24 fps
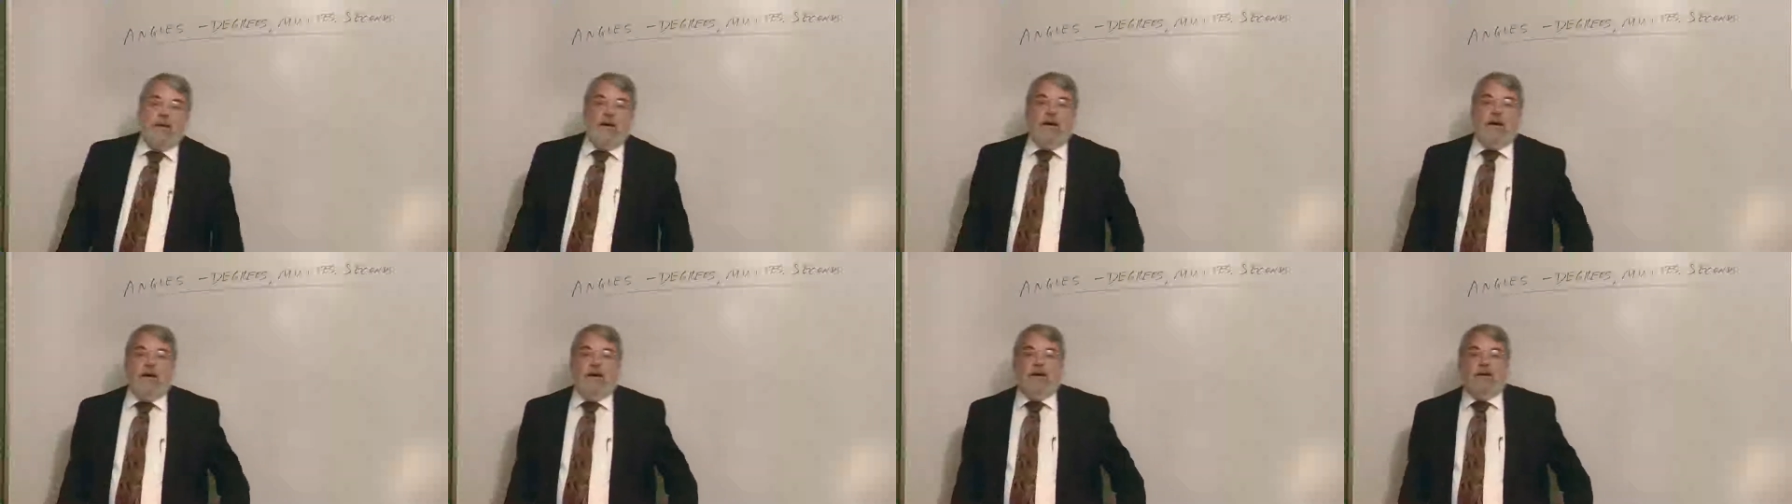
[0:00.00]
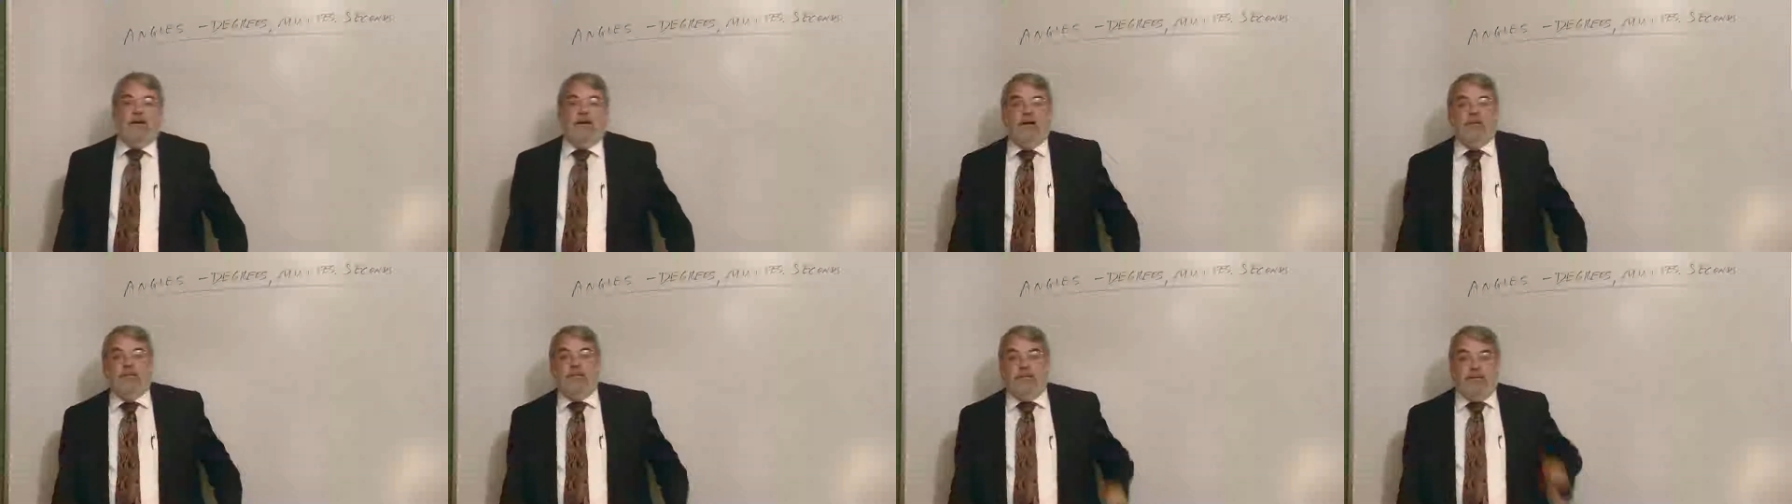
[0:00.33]
And
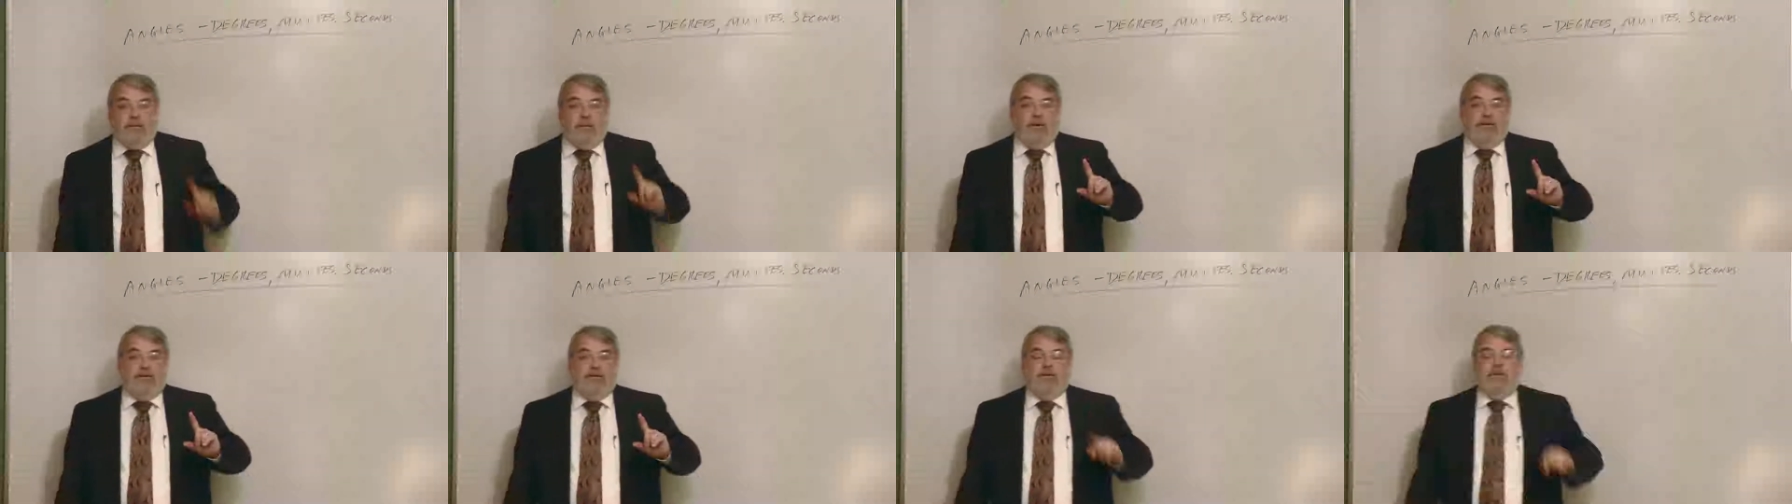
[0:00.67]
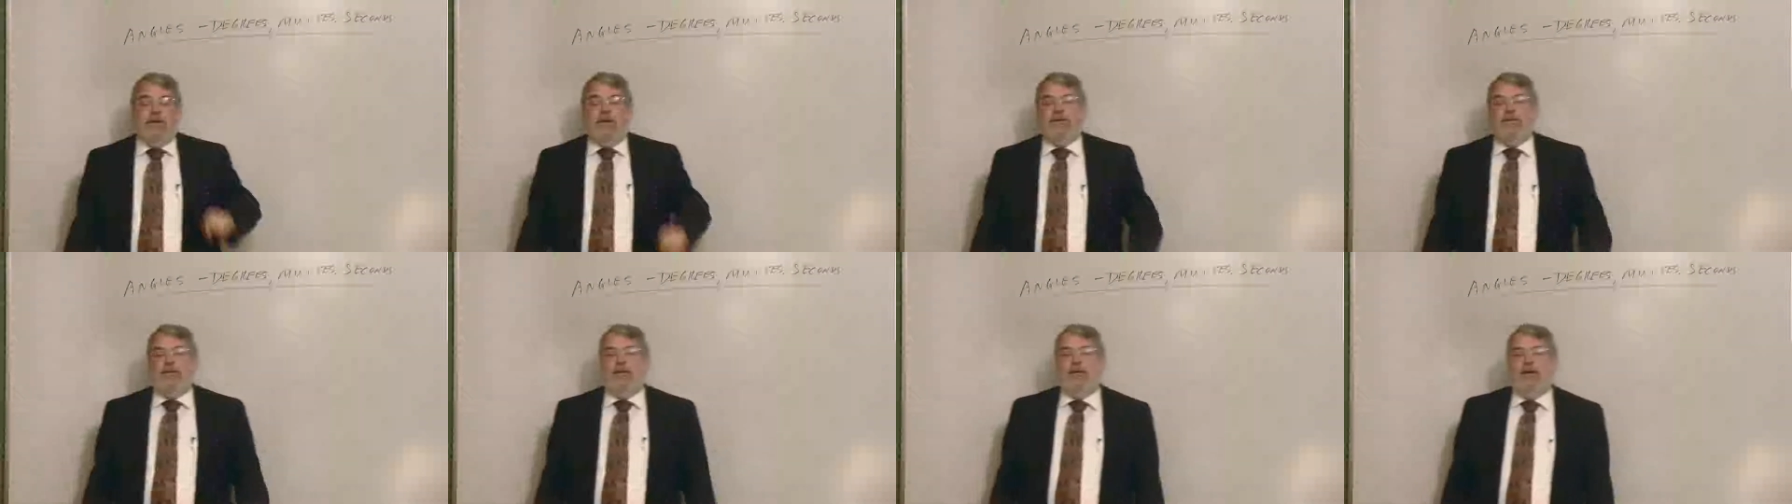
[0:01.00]
before I do
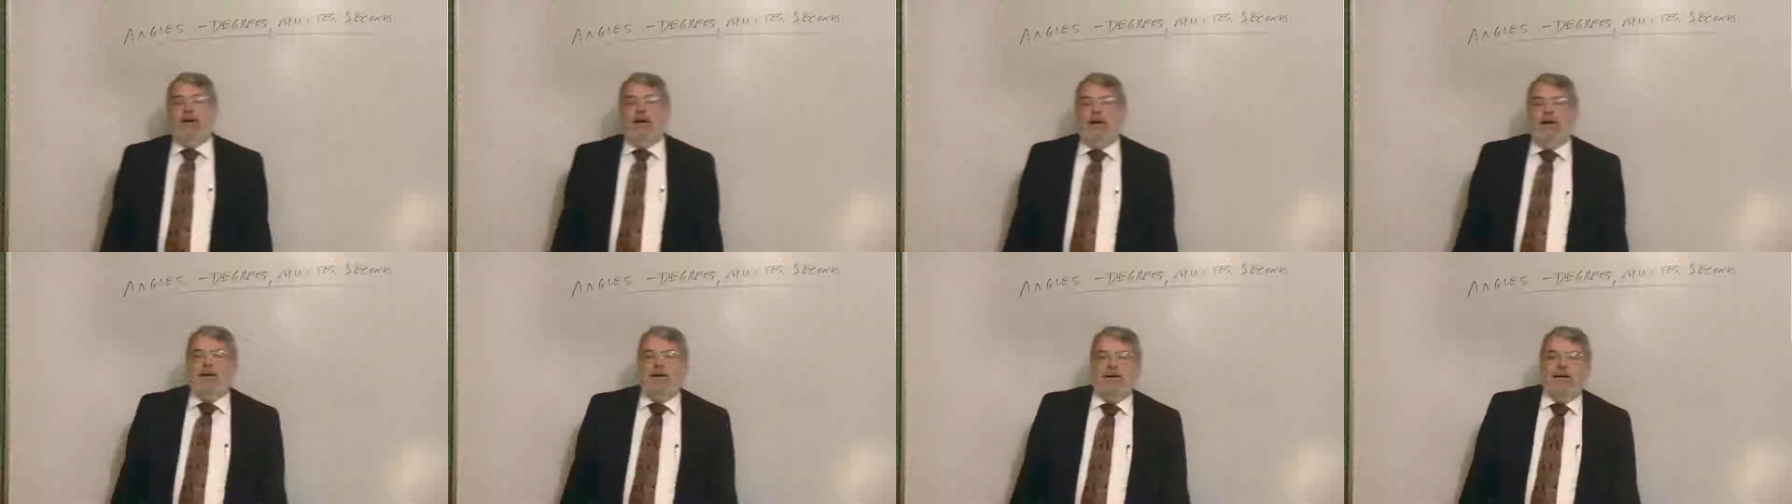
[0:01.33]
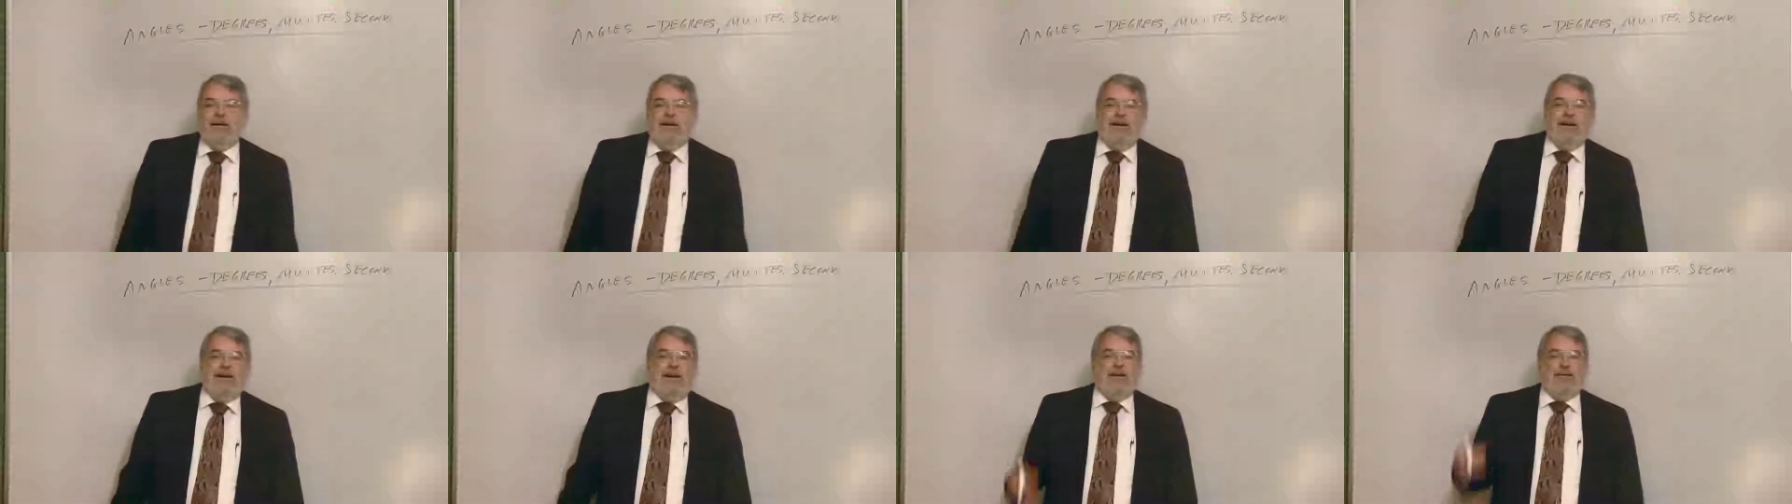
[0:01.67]
that though,
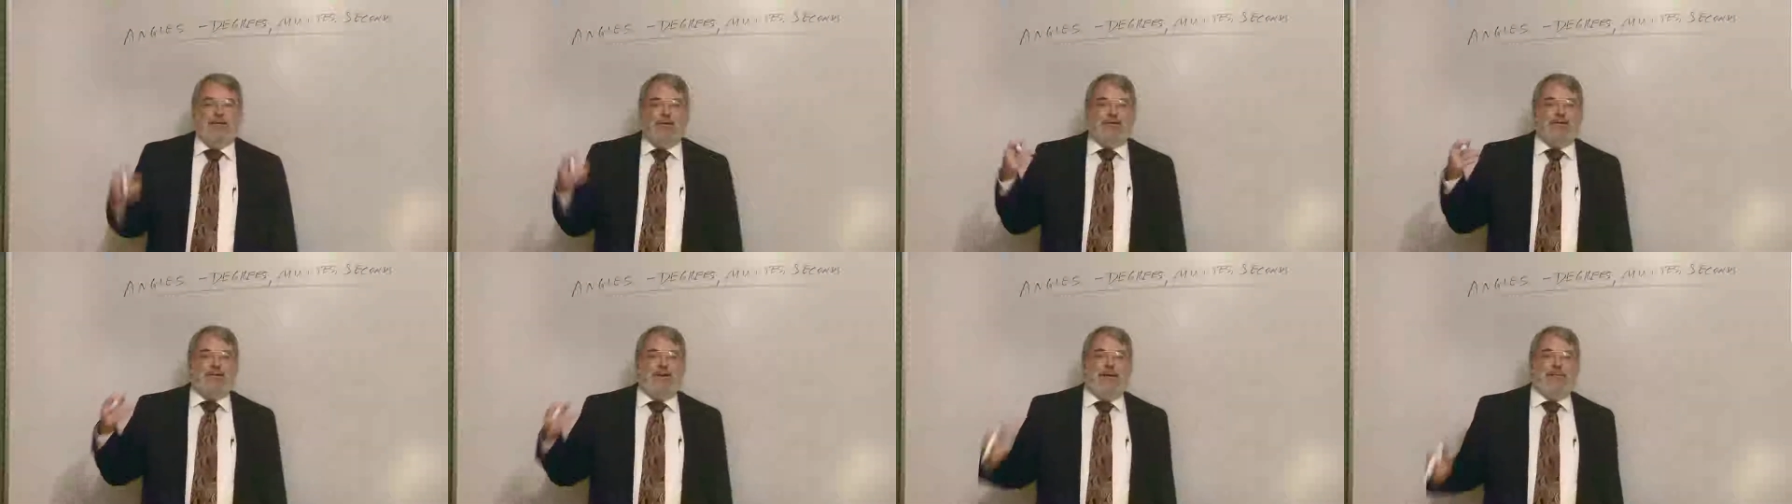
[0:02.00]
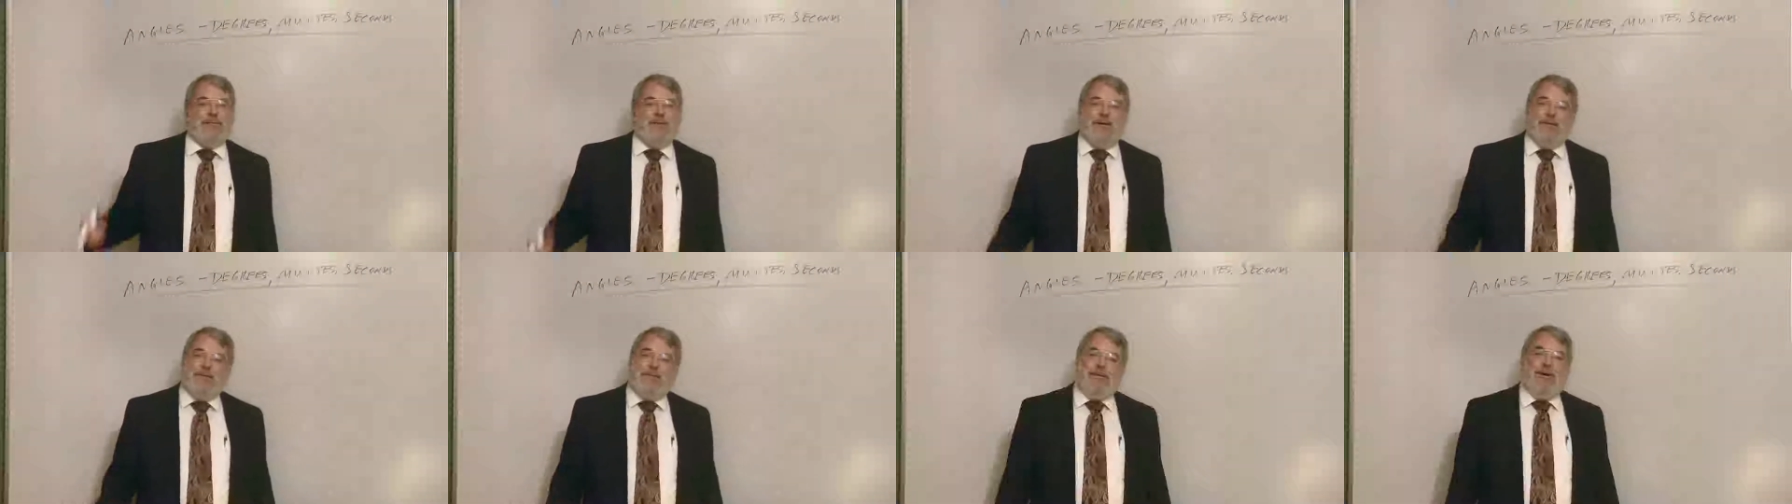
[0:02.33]
I looked
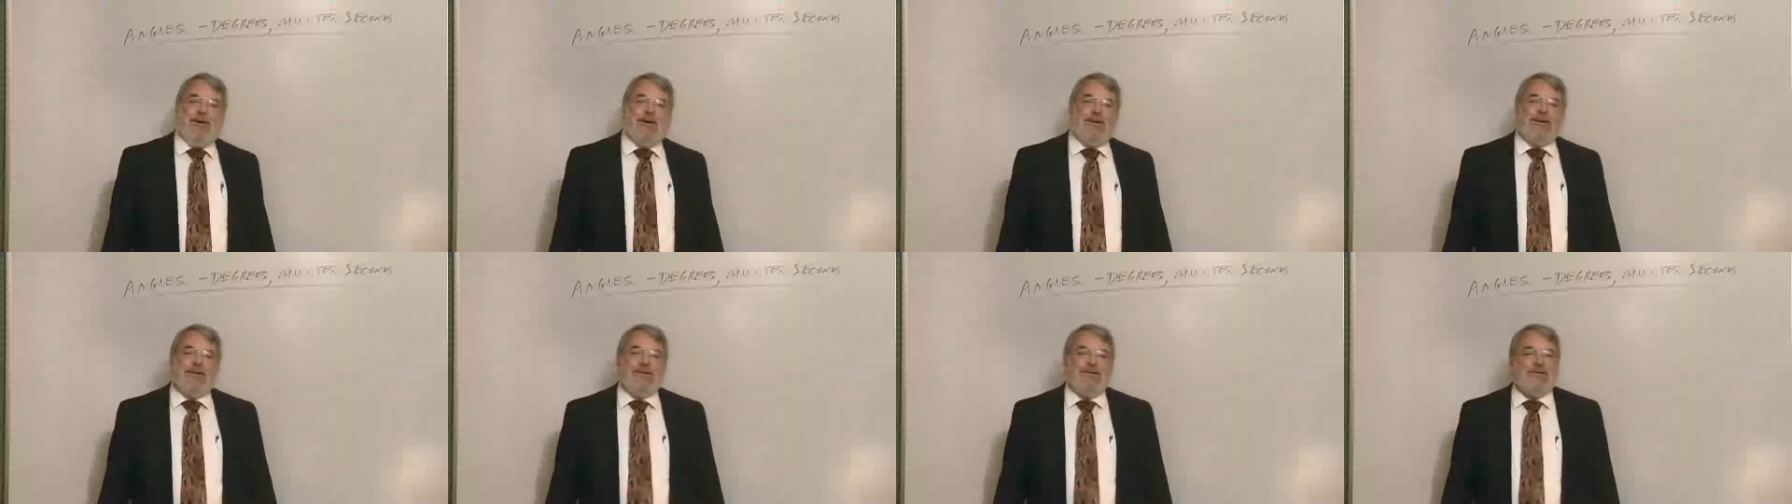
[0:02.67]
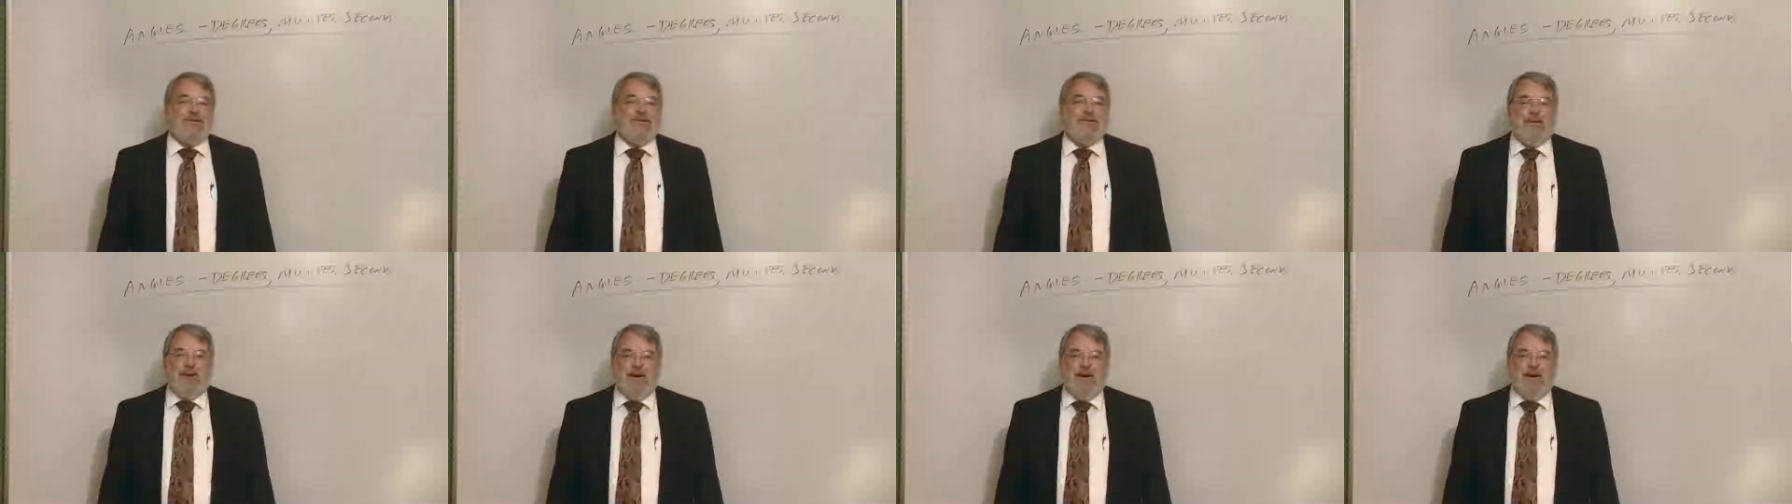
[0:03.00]
up Hipparchus,